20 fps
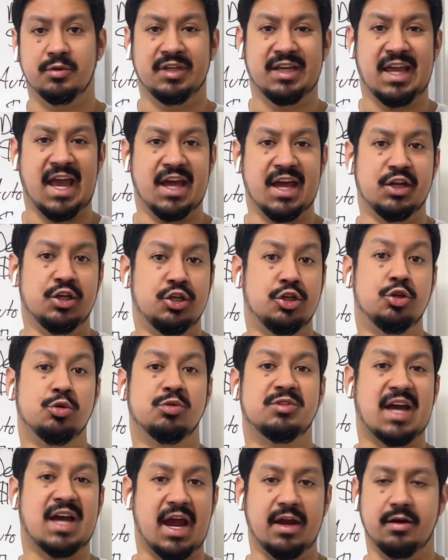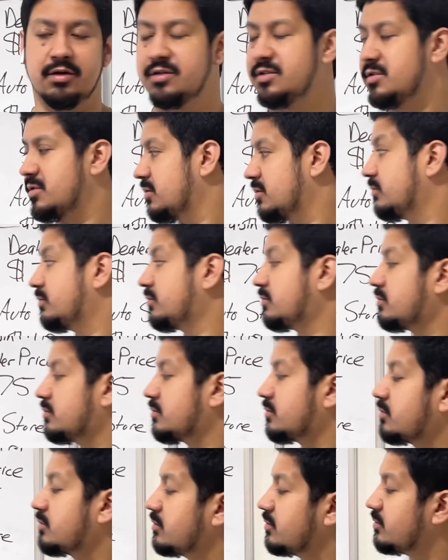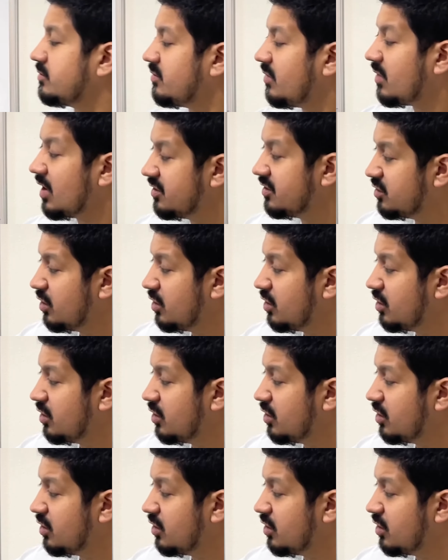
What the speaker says: get new tires. So